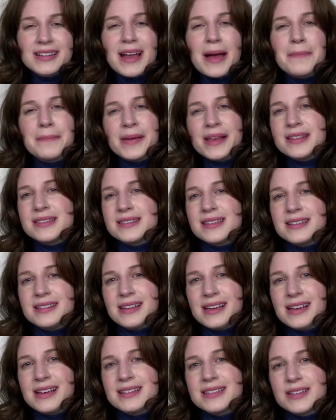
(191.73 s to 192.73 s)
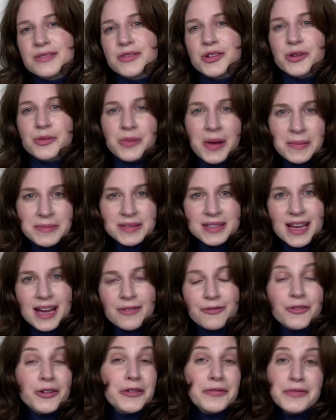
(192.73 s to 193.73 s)
that meets the needs of your website
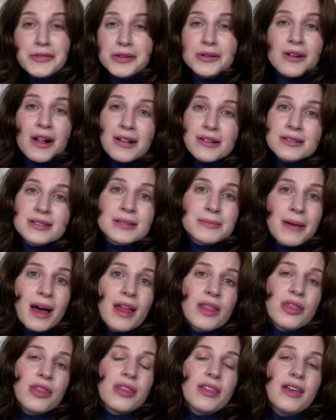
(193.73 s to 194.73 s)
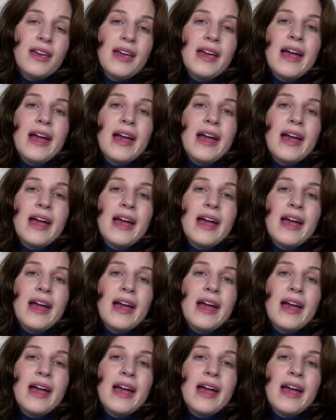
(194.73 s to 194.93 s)
for a few dollars a month,